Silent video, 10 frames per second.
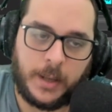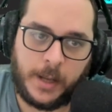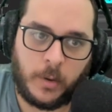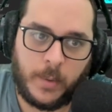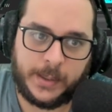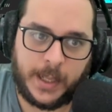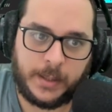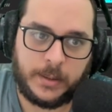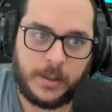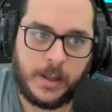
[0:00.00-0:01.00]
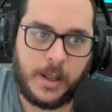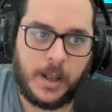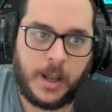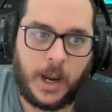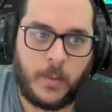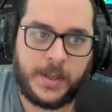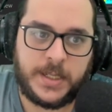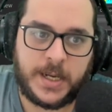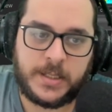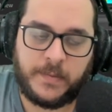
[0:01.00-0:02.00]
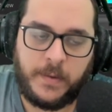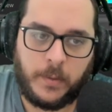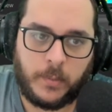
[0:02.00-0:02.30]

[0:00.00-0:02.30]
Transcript: I don't want that. I want just a few.